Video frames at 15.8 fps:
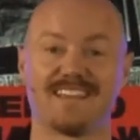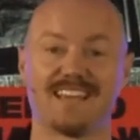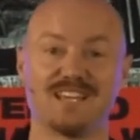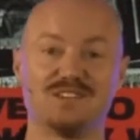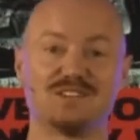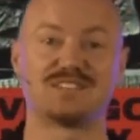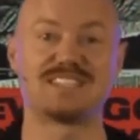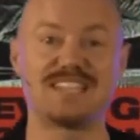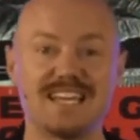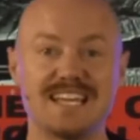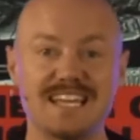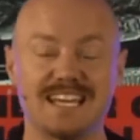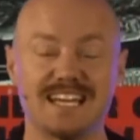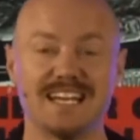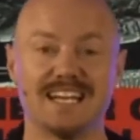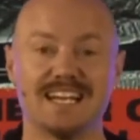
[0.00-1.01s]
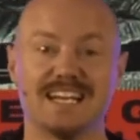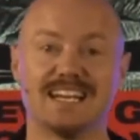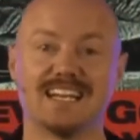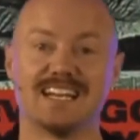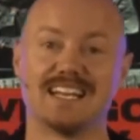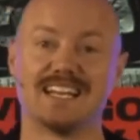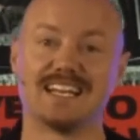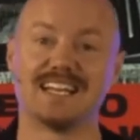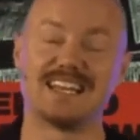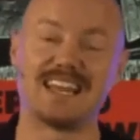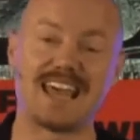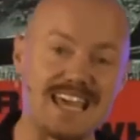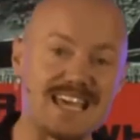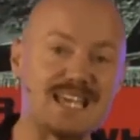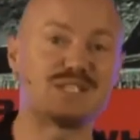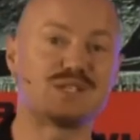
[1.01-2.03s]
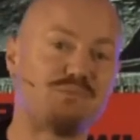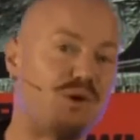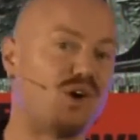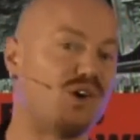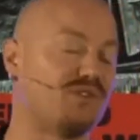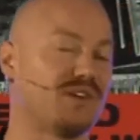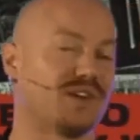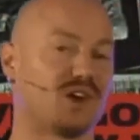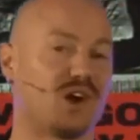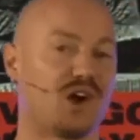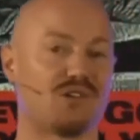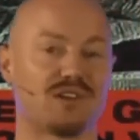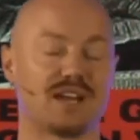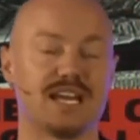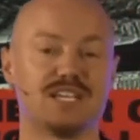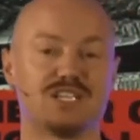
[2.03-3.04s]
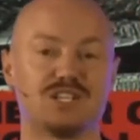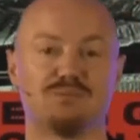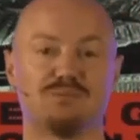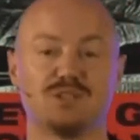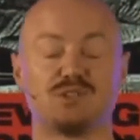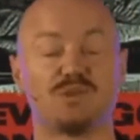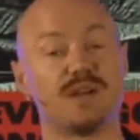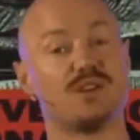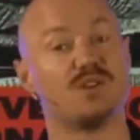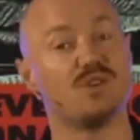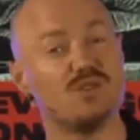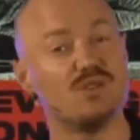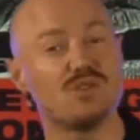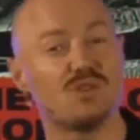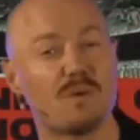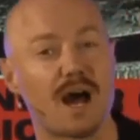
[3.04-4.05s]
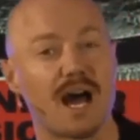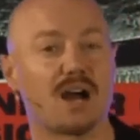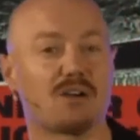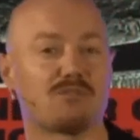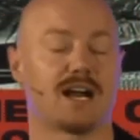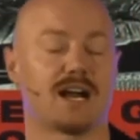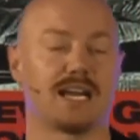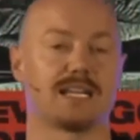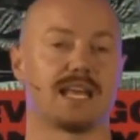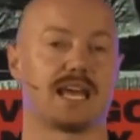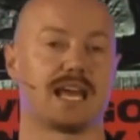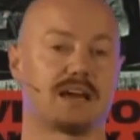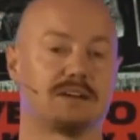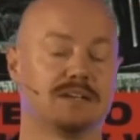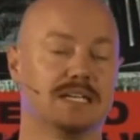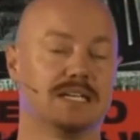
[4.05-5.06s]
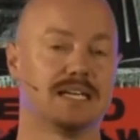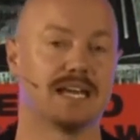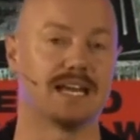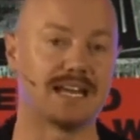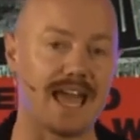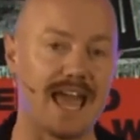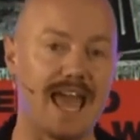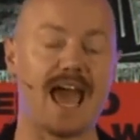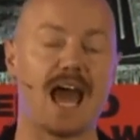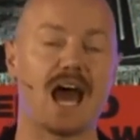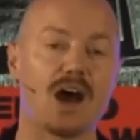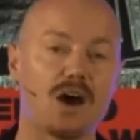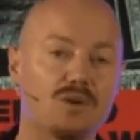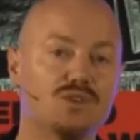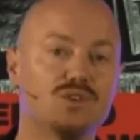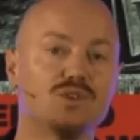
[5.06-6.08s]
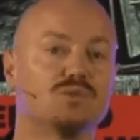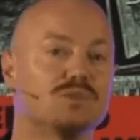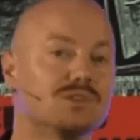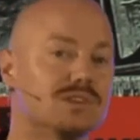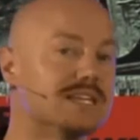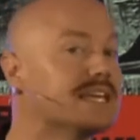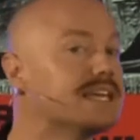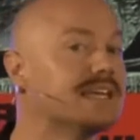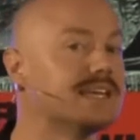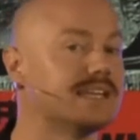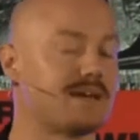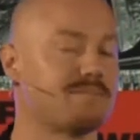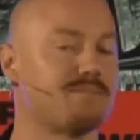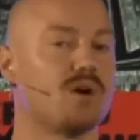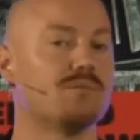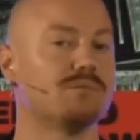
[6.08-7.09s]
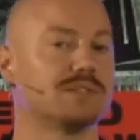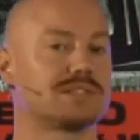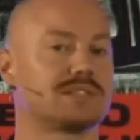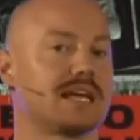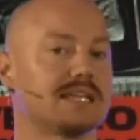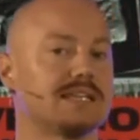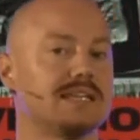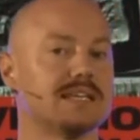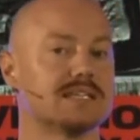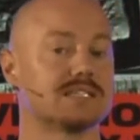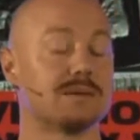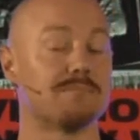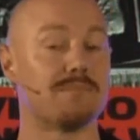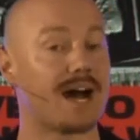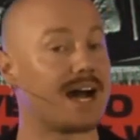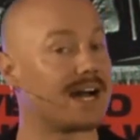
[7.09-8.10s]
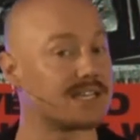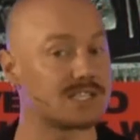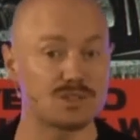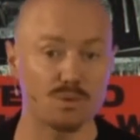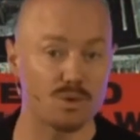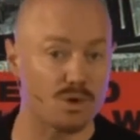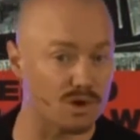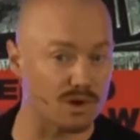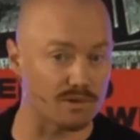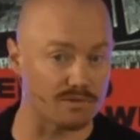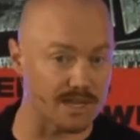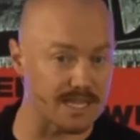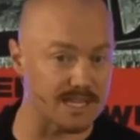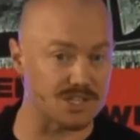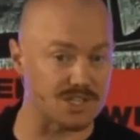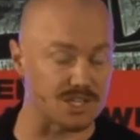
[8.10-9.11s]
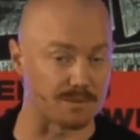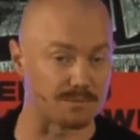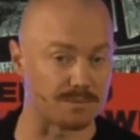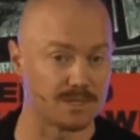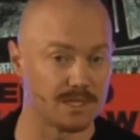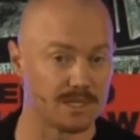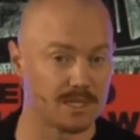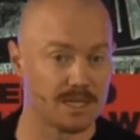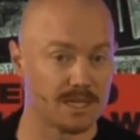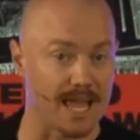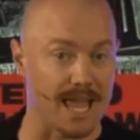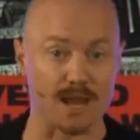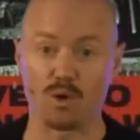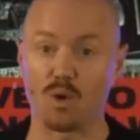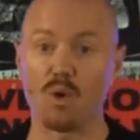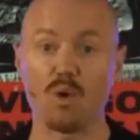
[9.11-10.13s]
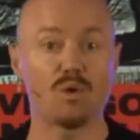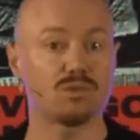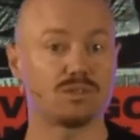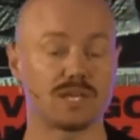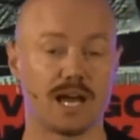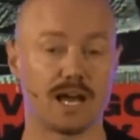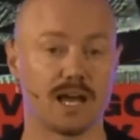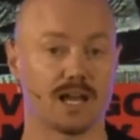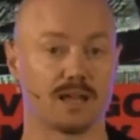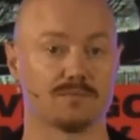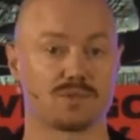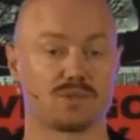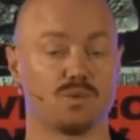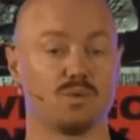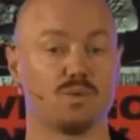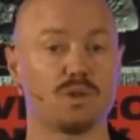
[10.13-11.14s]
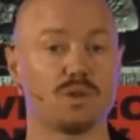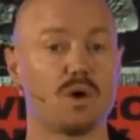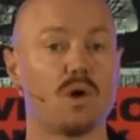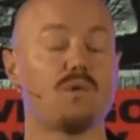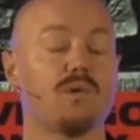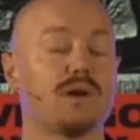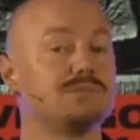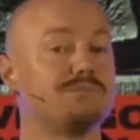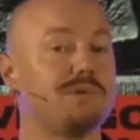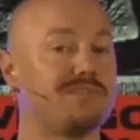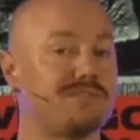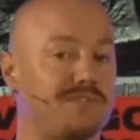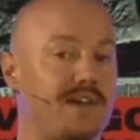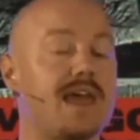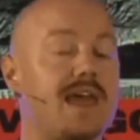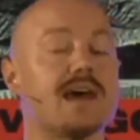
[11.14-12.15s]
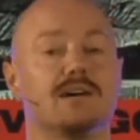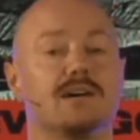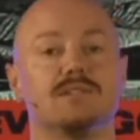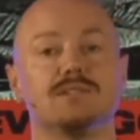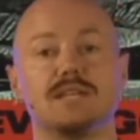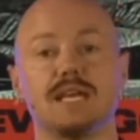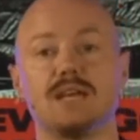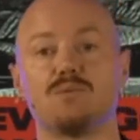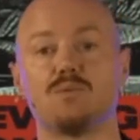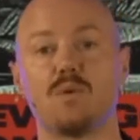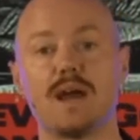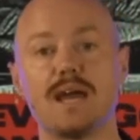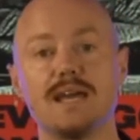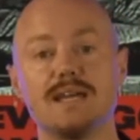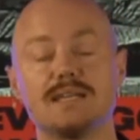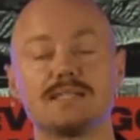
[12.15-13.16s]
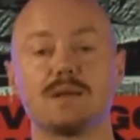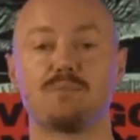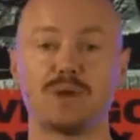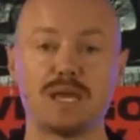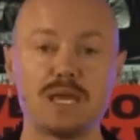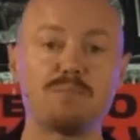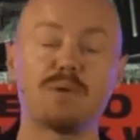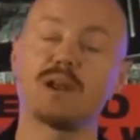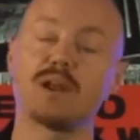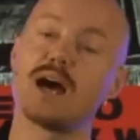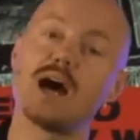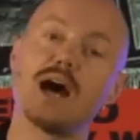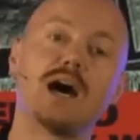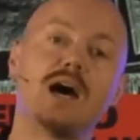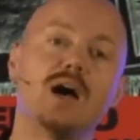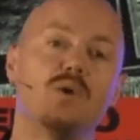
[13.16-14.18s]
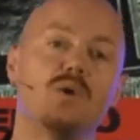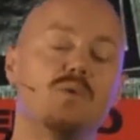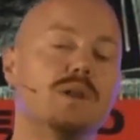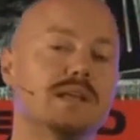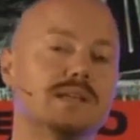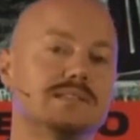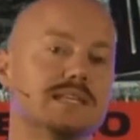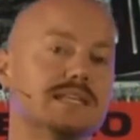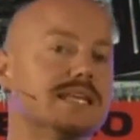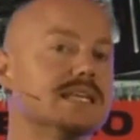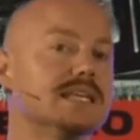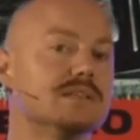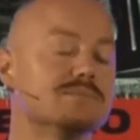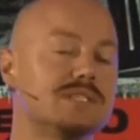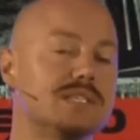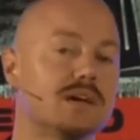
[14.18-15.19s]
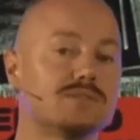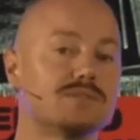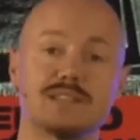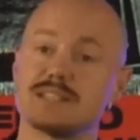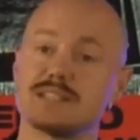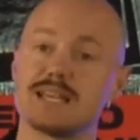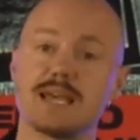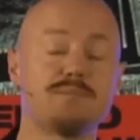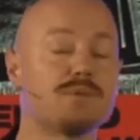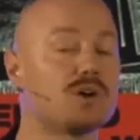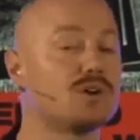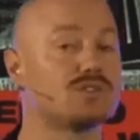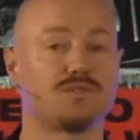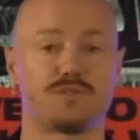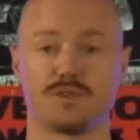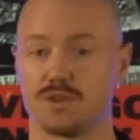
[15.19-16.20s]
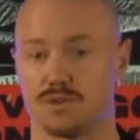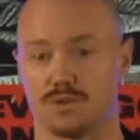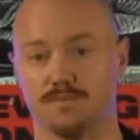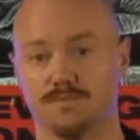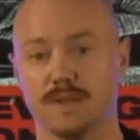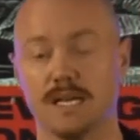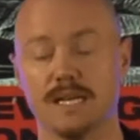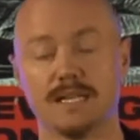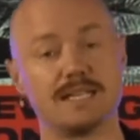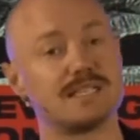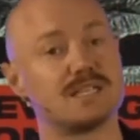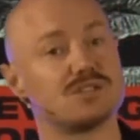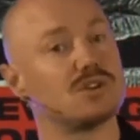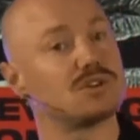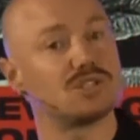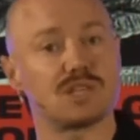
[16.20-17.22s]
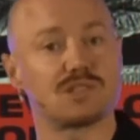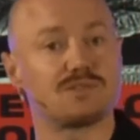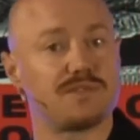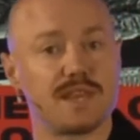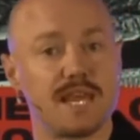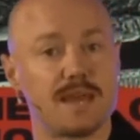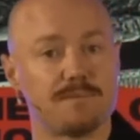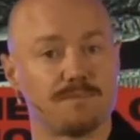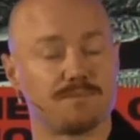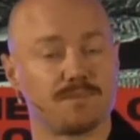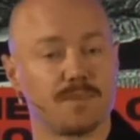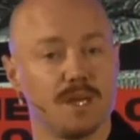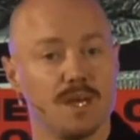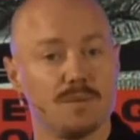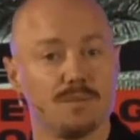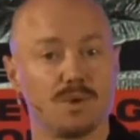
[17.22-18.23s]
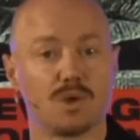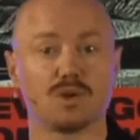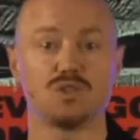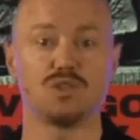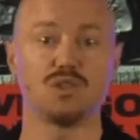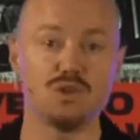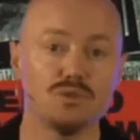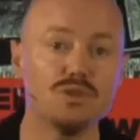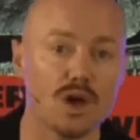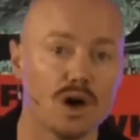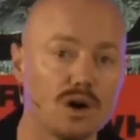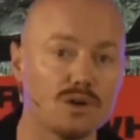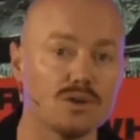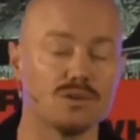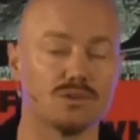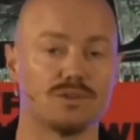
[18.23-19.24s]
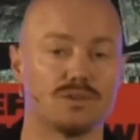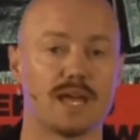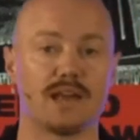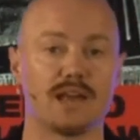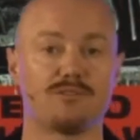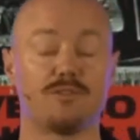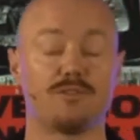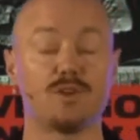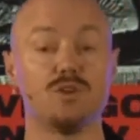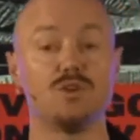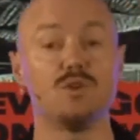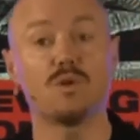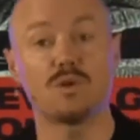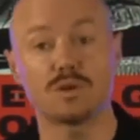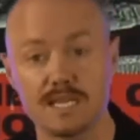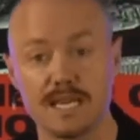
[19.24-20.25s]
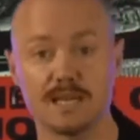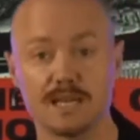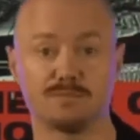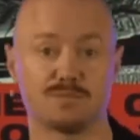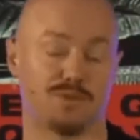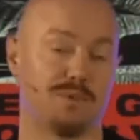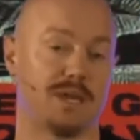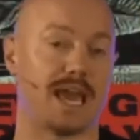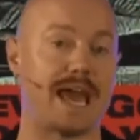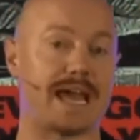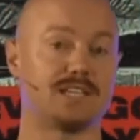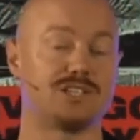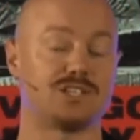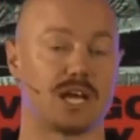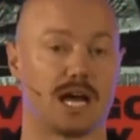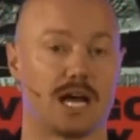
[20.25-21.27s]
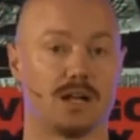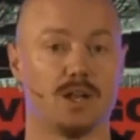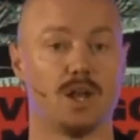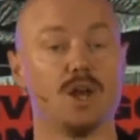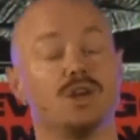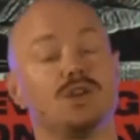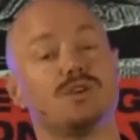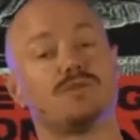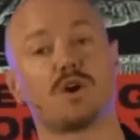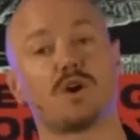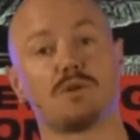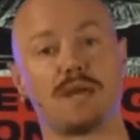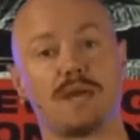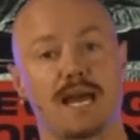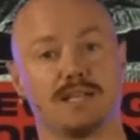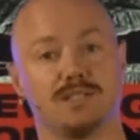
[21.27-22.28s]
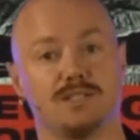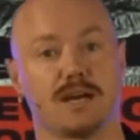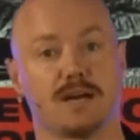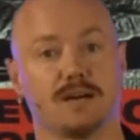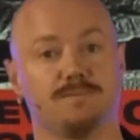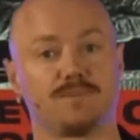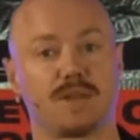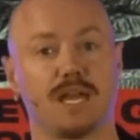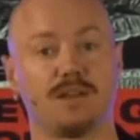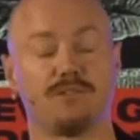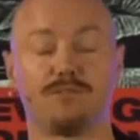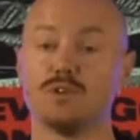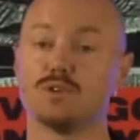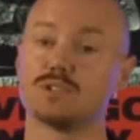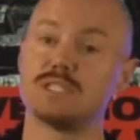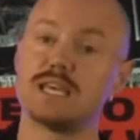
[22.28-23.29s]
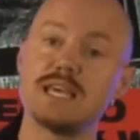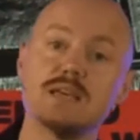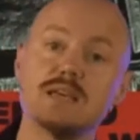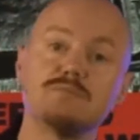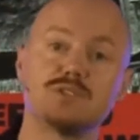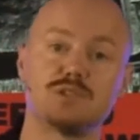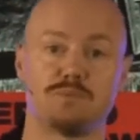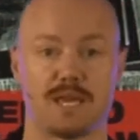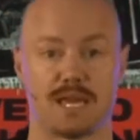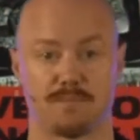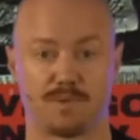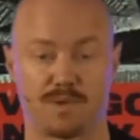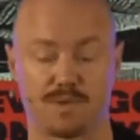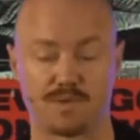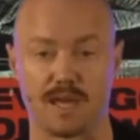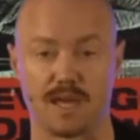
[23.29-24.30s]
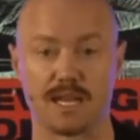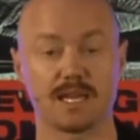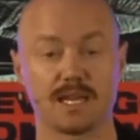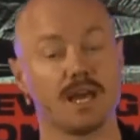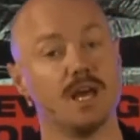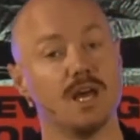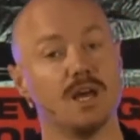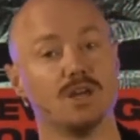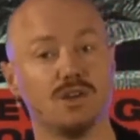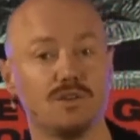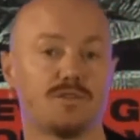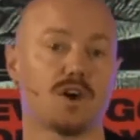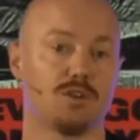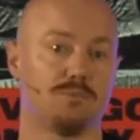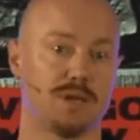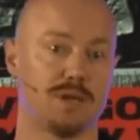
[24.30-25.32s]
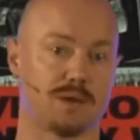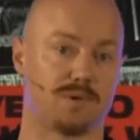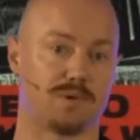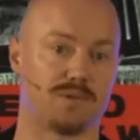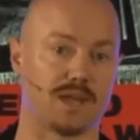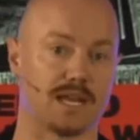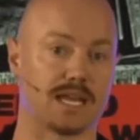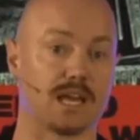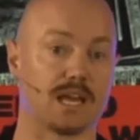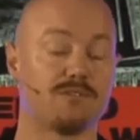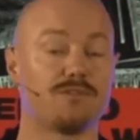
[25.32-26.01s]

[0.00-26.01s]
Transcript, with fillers: And you see, there is a perfect correlation between who you are right now and how you will lead at moments like this. The masterwork of leadership at all times will always be found in ways that people are willing to lead themselves. And the same goes for you. This is not just for them. Because you know that for your team to be agile, you've got to be agile. And for your team to be empathetic, you've got to be empathetic.